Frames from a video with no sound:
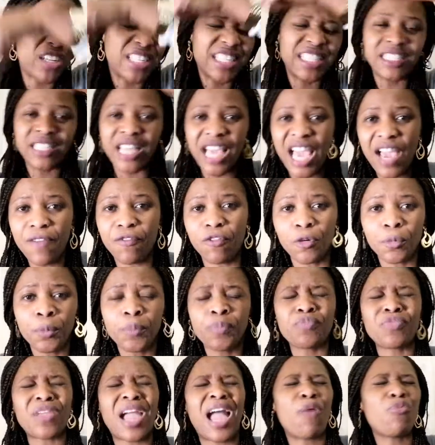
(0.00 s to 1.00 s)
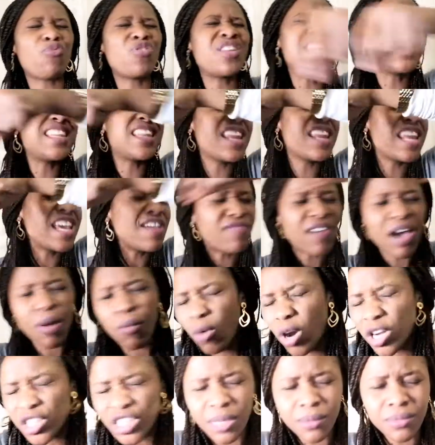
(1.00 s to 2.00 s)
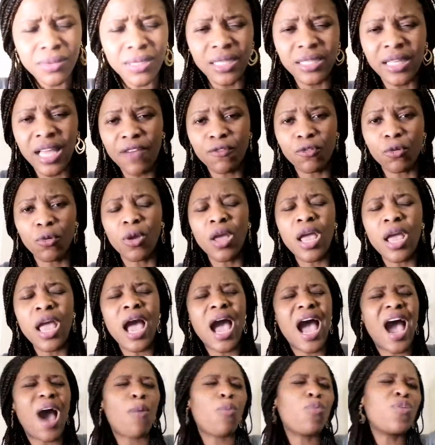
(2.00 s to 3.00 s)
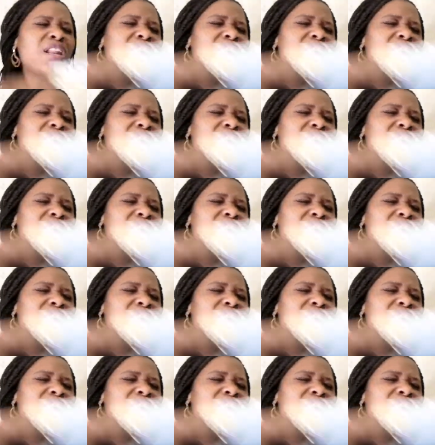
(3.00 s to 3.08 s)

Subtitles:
the devil. I will never worship the devil. I will